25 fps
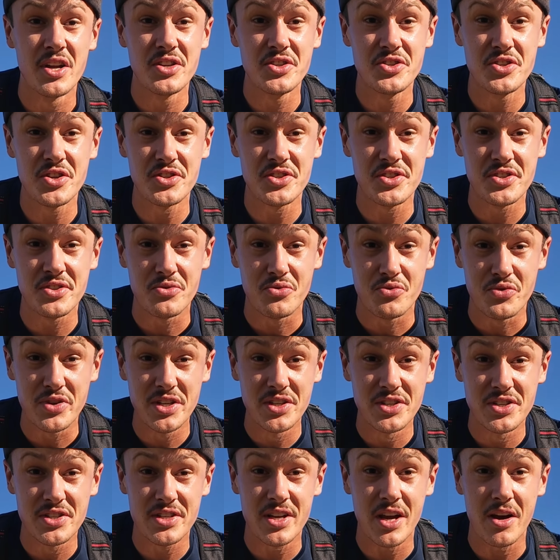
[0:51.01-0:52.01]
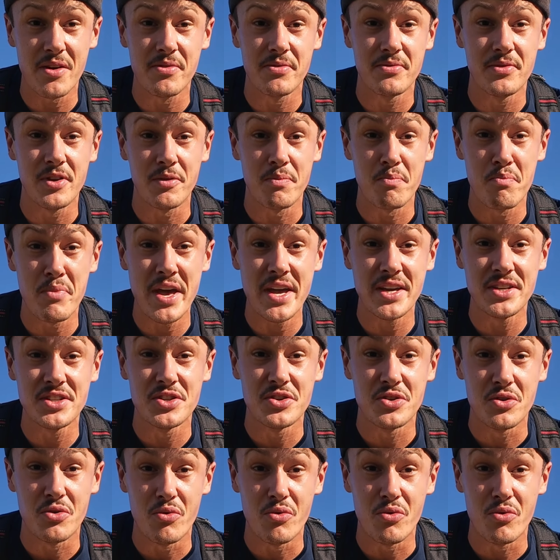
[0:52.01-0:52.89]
just real stuff that makes